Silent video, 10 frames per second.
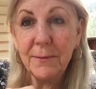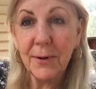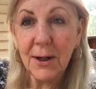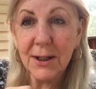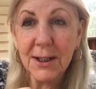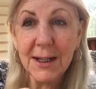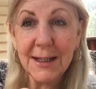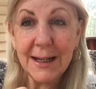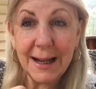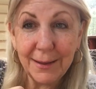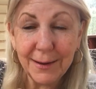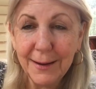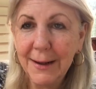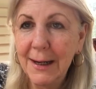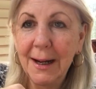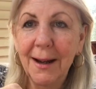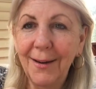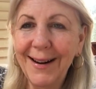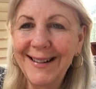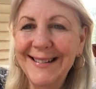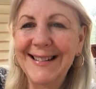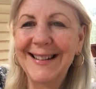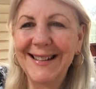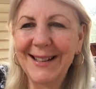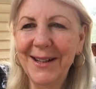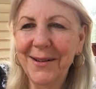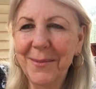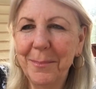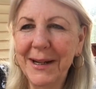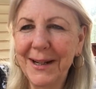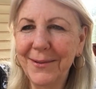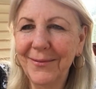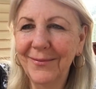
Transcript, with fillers: Vlogust Day 10th. All right, talk to you later. Bye now.